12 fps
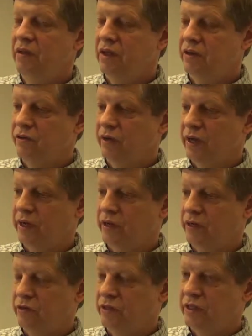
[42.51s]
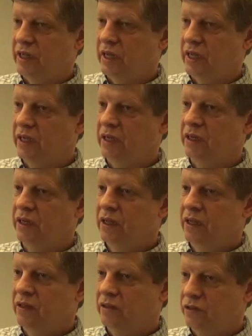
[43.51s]
in trying to understand
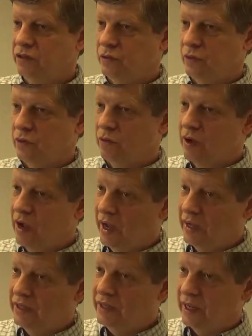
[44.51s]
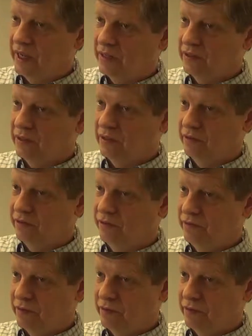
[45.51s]
the historical context of